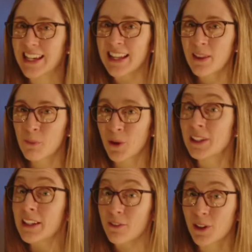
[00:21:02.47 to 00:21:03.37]
in the
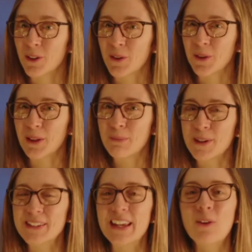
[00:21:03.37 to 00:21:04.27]
morning if you're an early
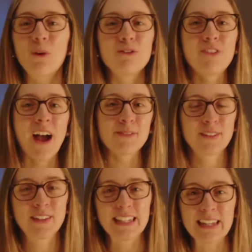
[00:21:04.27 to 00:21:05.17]
person or
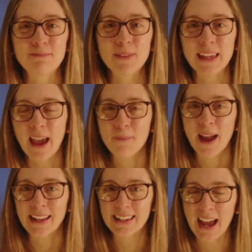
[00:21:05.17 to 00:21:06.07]
5.17 p.m.
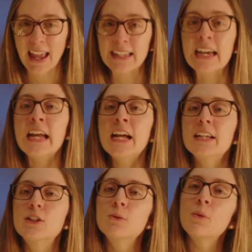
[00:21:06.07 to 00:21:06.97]
at night
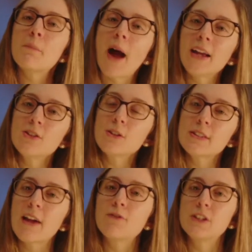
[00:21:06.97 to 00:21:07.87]
to remind
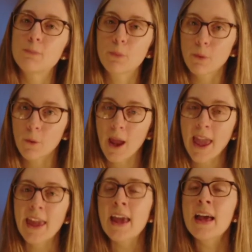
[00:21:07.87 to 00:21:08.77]
yourself to
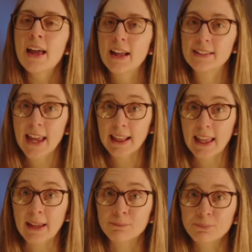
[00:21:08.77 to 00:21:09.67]
pray
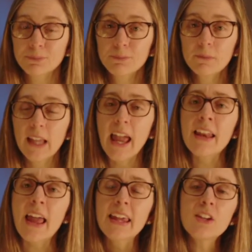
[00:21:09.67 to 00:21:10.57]
daily. And
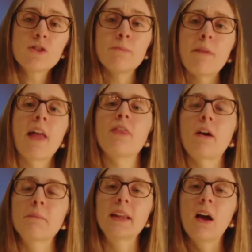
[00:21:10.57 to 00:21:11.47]
each month,
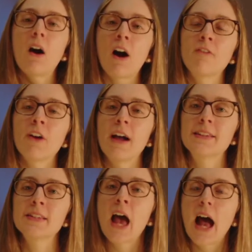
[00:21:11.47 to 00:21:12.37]
I'm gonna offer
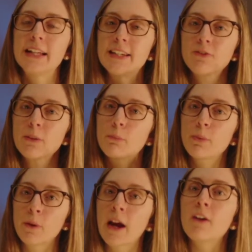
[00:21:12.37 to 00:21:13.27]
us a different
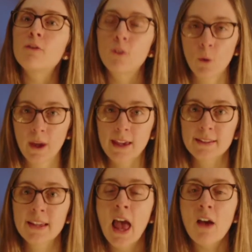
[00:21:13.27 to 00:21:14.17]
prayer
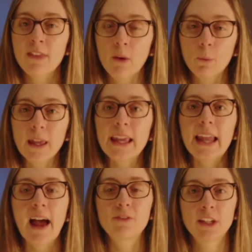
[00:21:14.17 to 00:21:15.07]
focus that we can
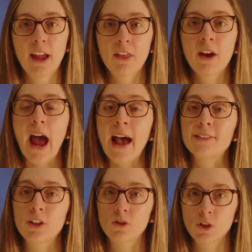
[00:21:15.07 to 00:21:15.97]
have together
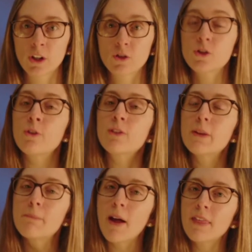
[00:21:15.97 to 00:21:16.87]
as a church. So for the
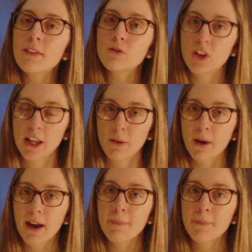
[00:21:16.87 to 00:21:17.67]
month of January,